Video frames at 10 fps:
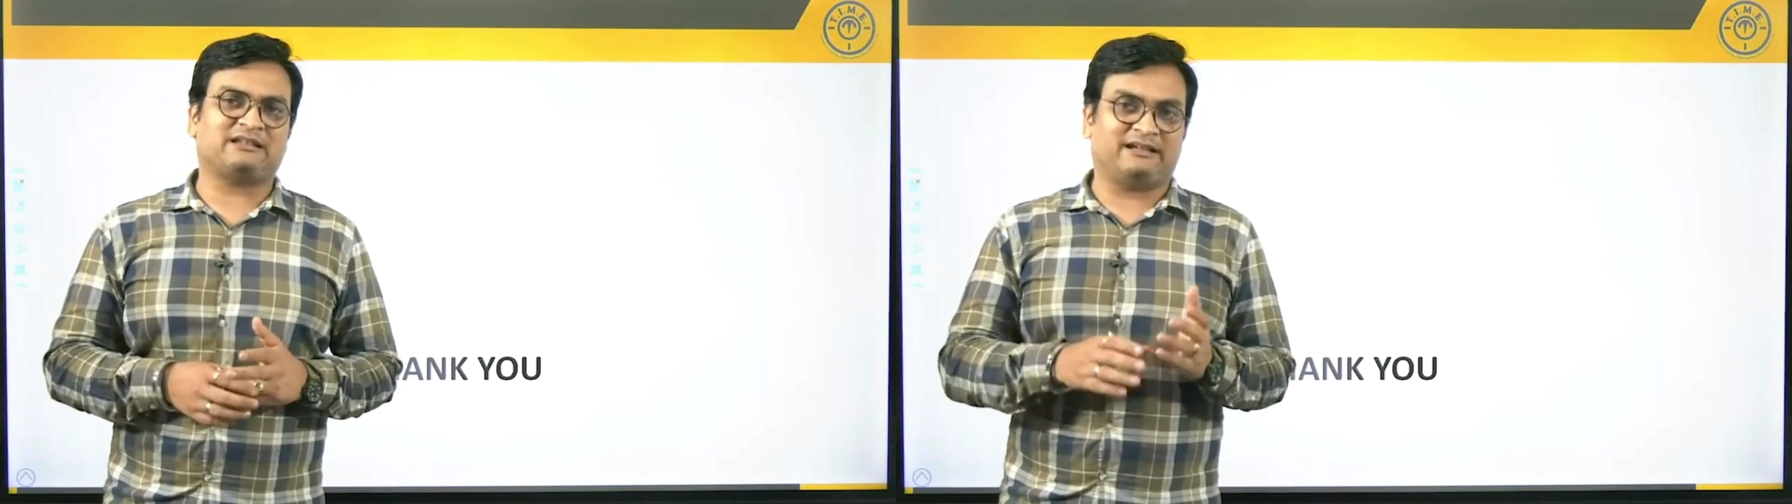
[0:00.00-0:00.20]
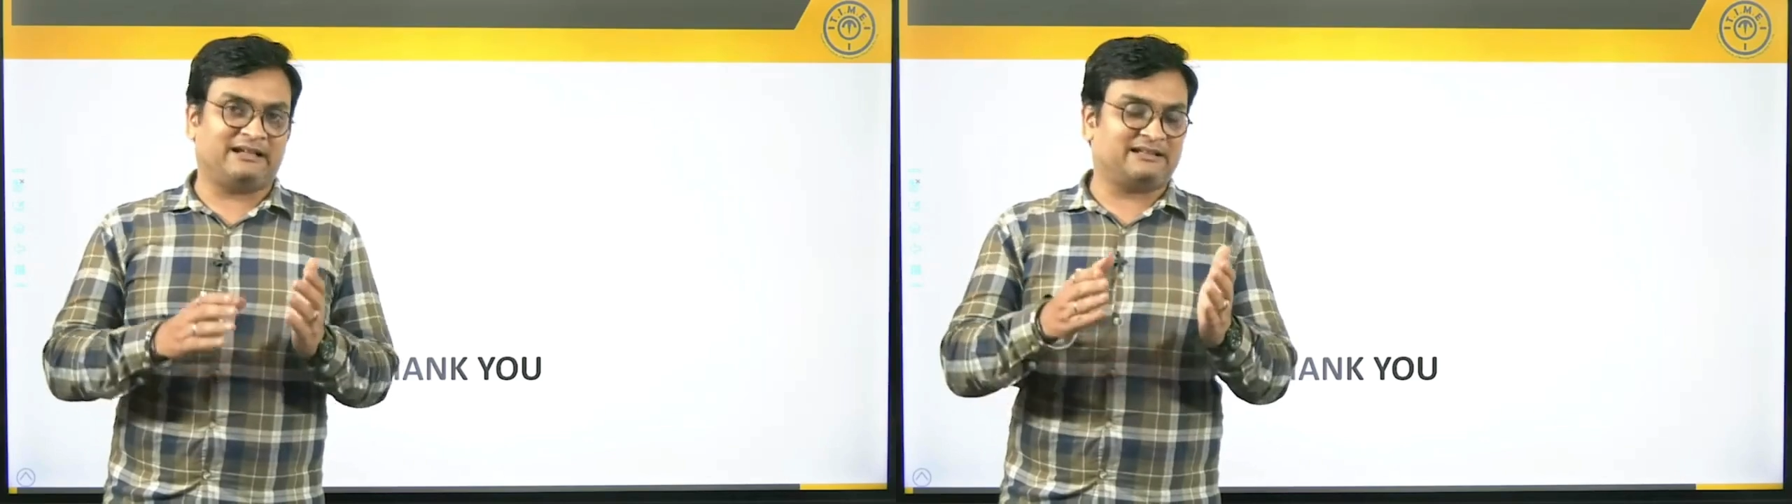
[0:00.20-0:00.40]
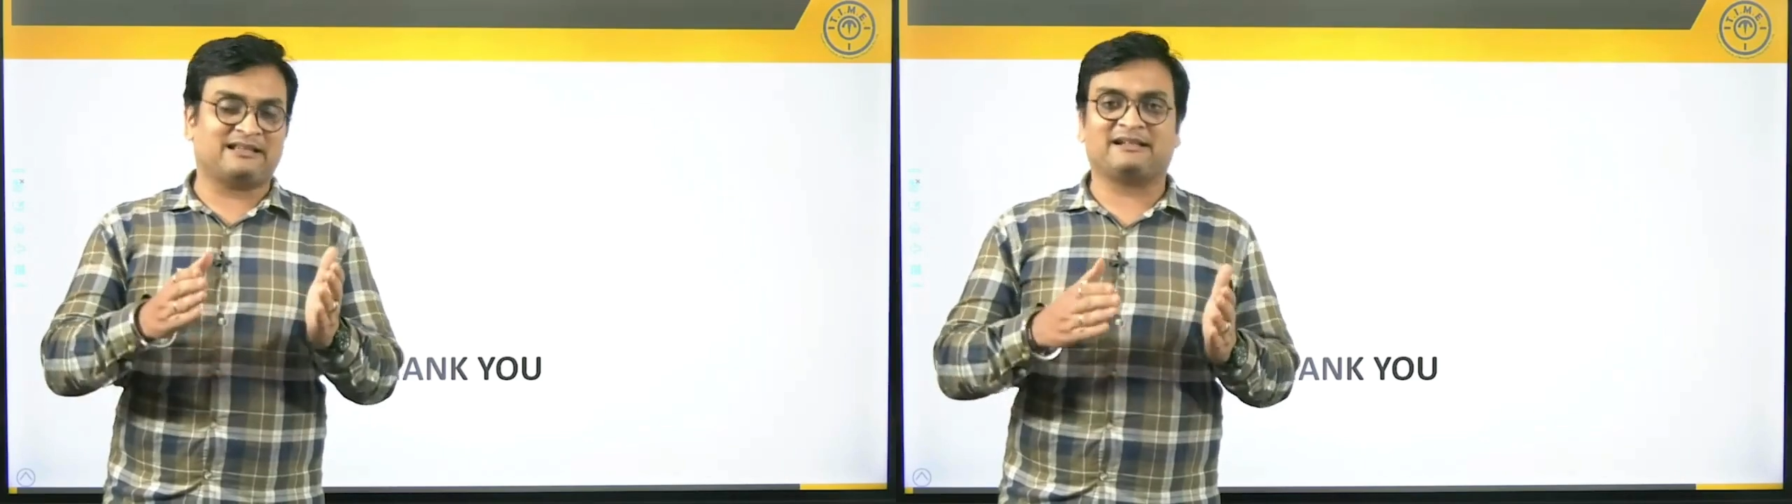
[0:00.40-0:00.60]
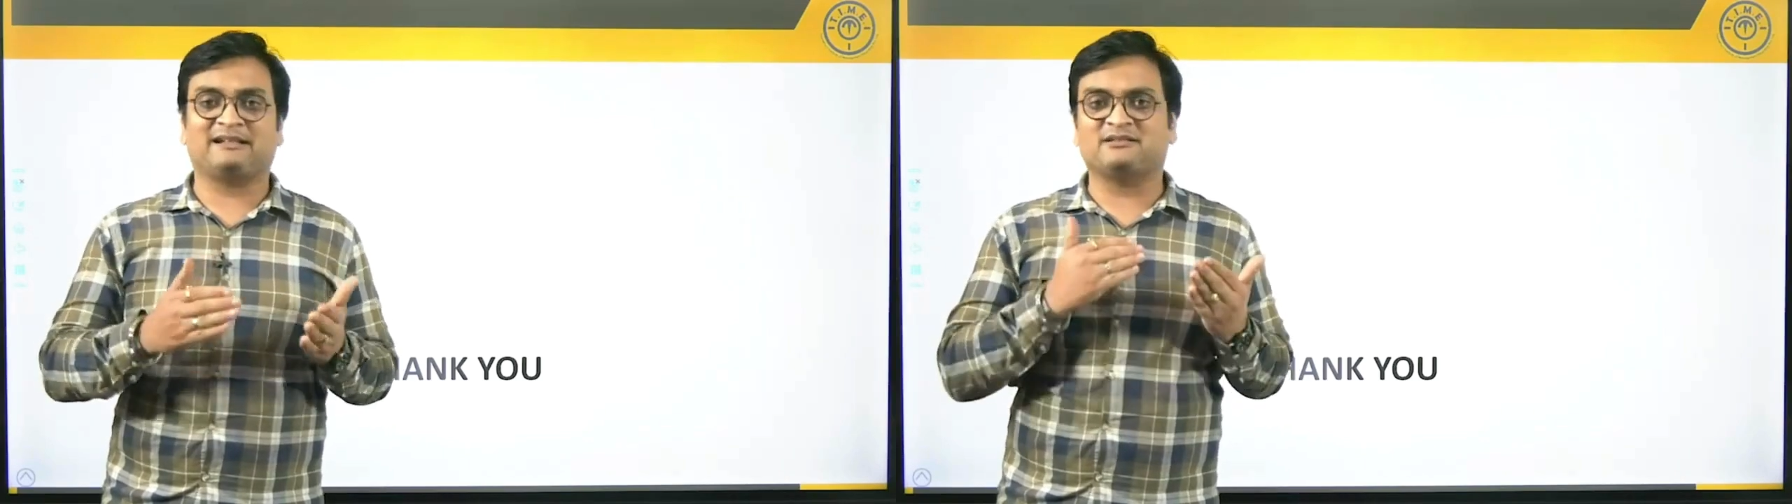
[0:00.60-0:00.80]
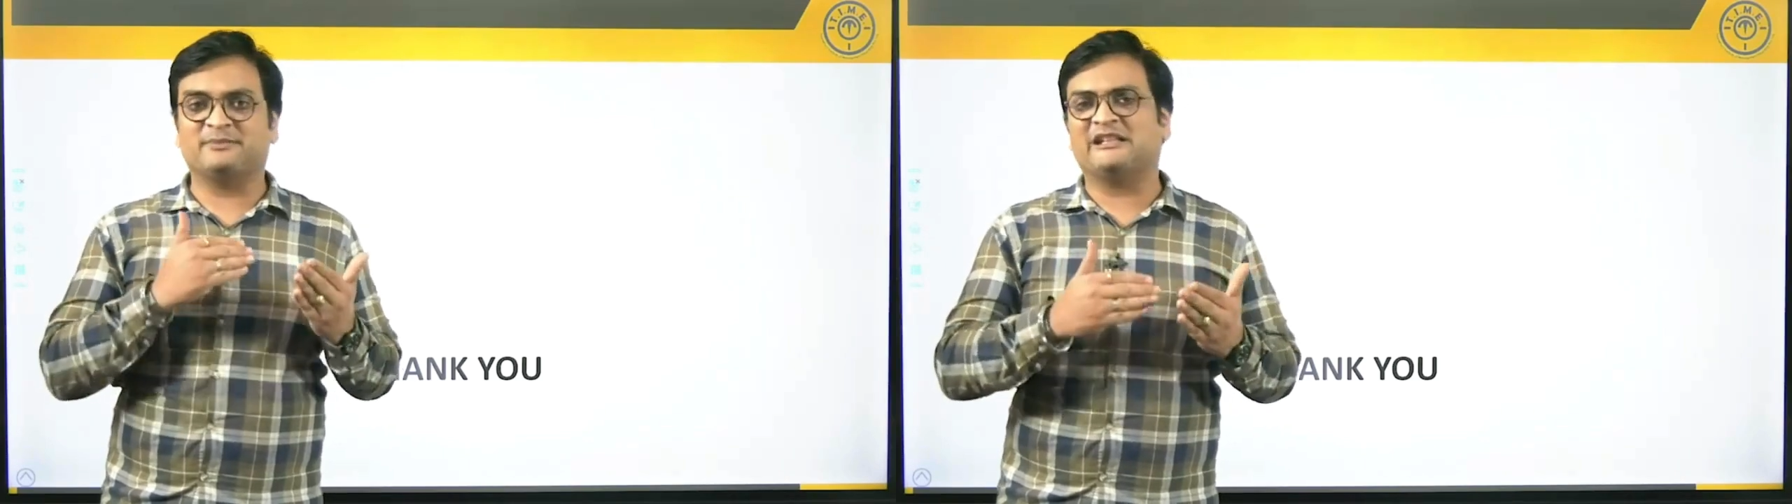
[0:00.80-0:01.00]
And as I said
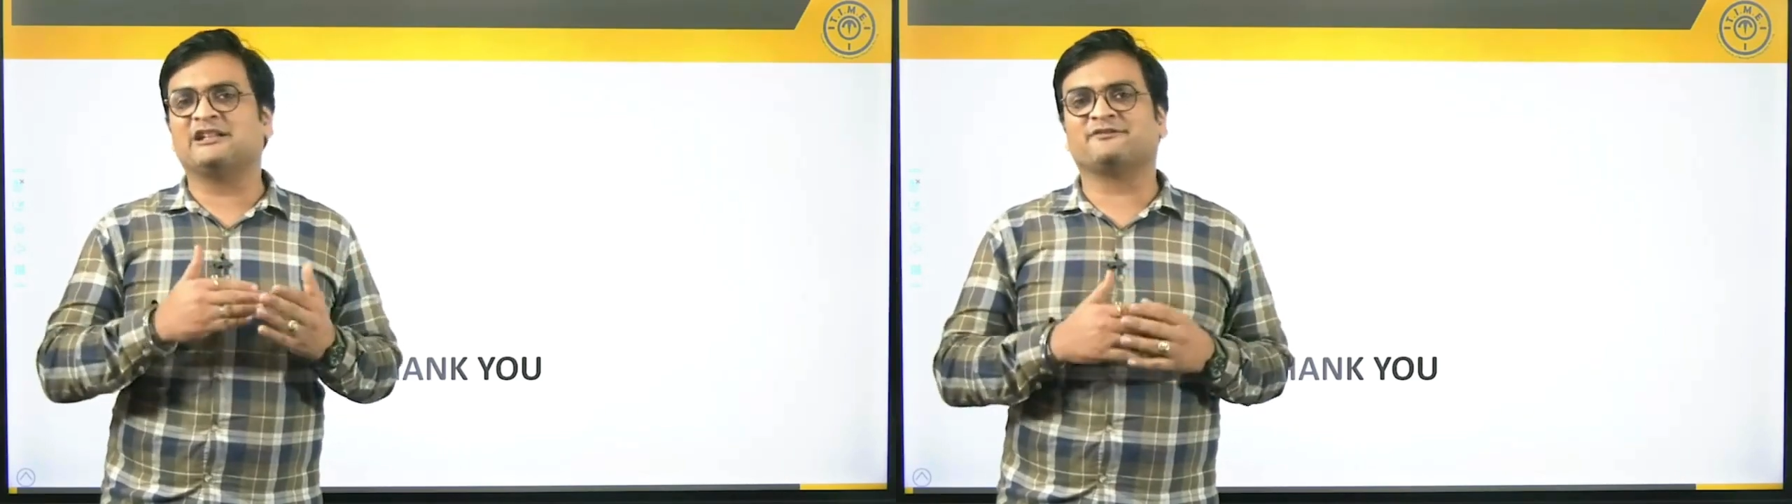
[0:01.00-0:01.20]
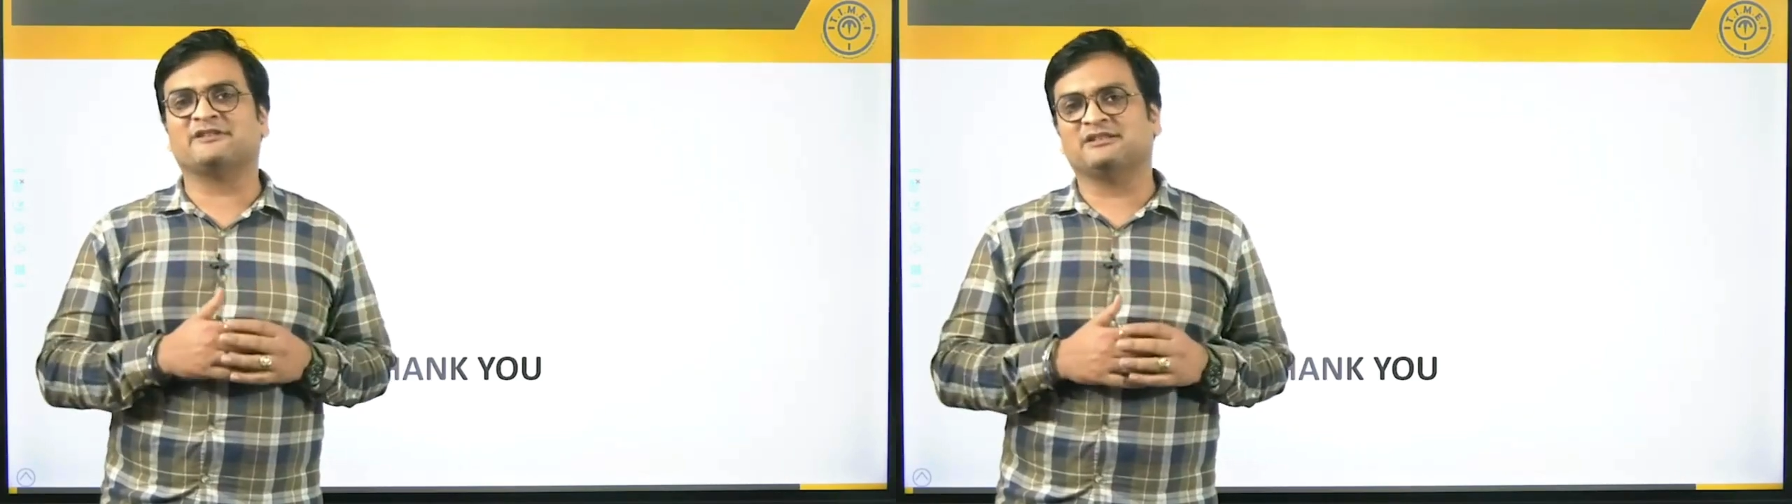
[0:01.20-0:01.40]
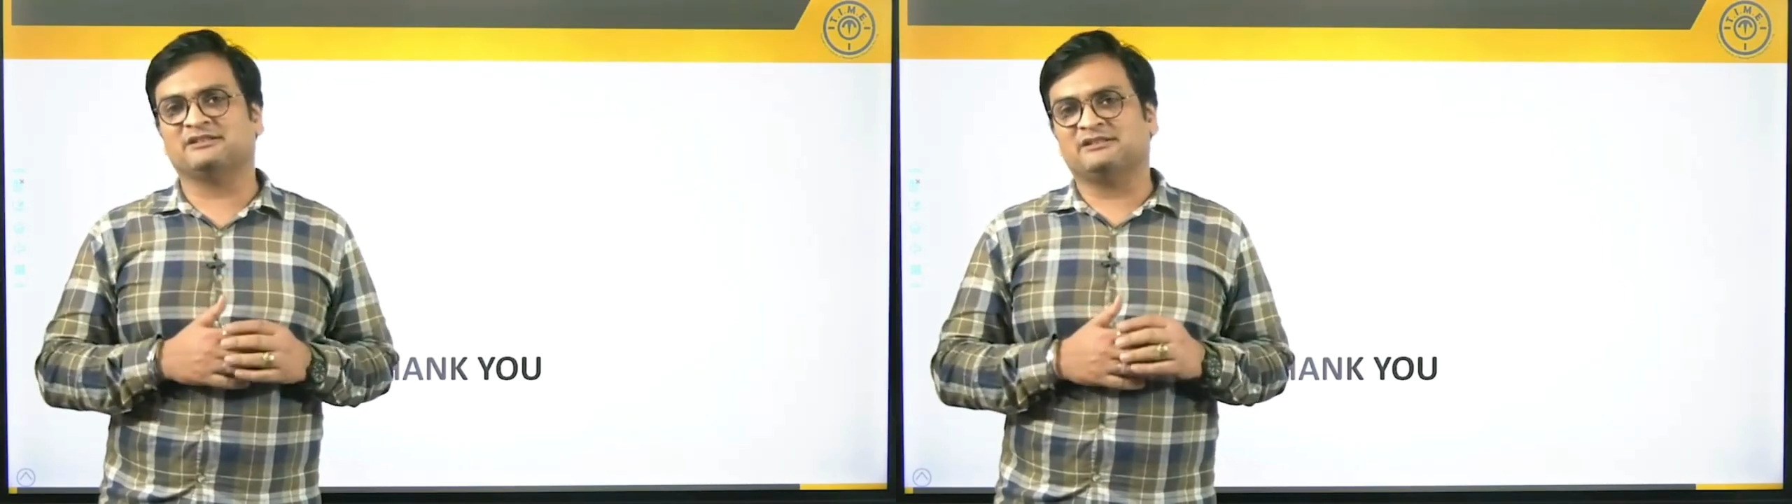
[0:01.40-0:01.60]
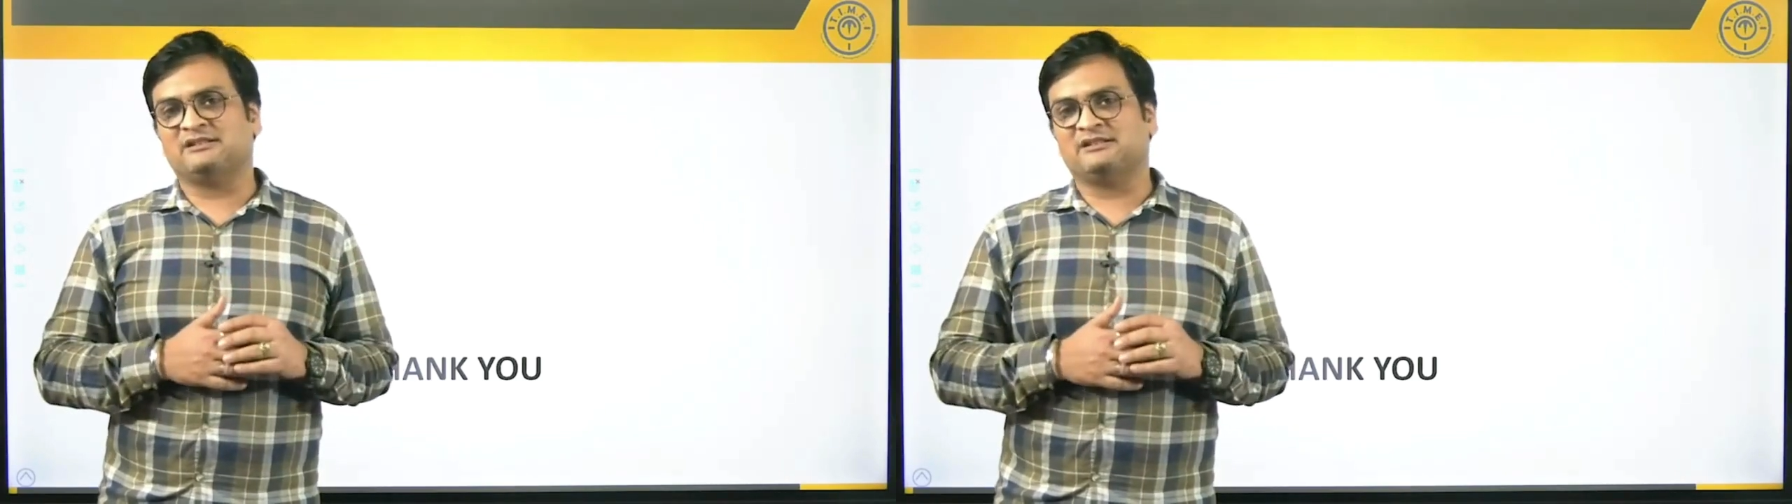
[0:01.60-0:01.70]
at the beginning of the